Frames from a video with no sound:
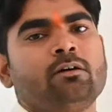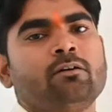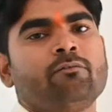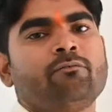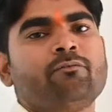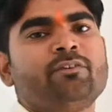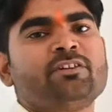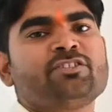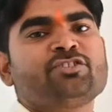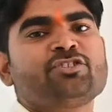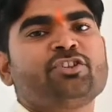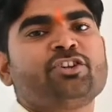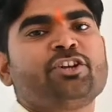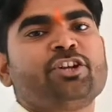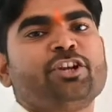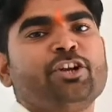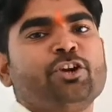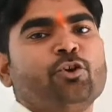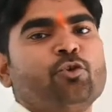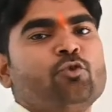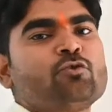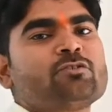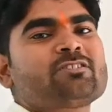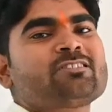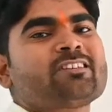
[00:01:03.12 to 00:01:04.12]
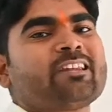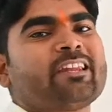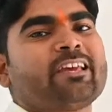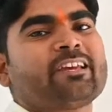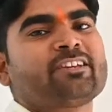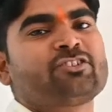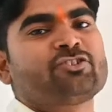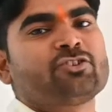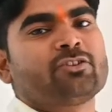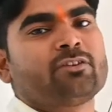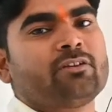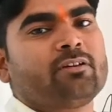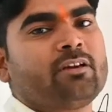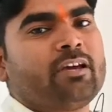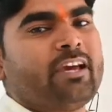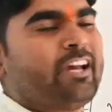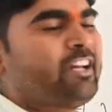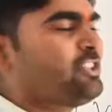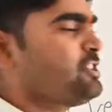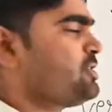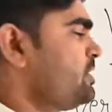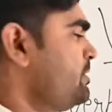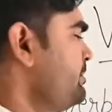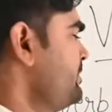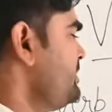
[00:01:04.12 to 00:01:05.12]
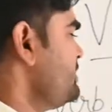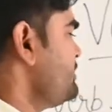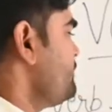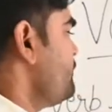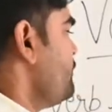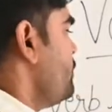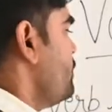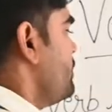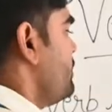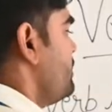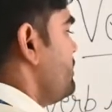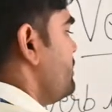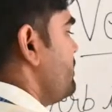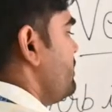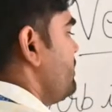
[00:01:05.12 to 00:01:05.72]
which denotes an action. Action means what?